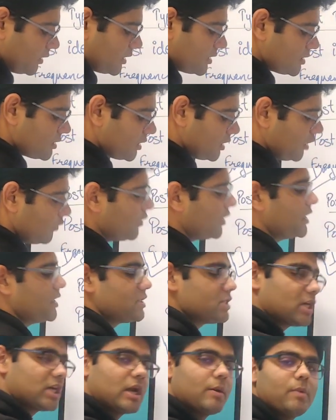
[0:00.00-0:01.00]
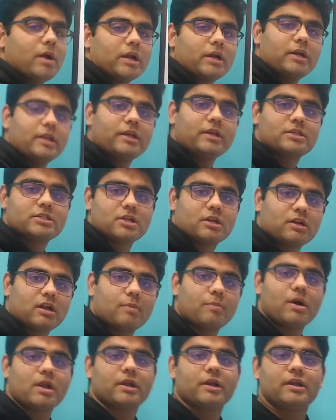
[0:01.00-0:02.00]
this keyword: Instagram marketing,
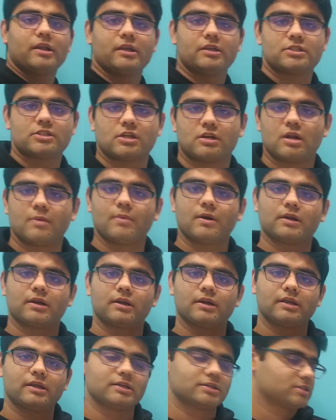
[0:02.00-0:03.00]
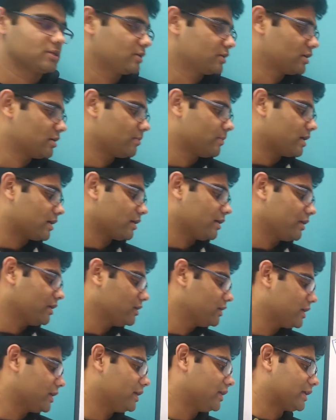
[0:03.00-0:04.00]
Instagram marketing, Instagram marketing, Instagram
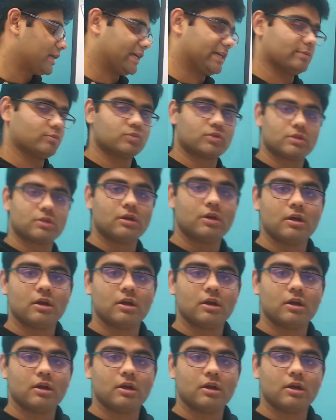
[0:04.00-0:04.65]
marketing 10 times.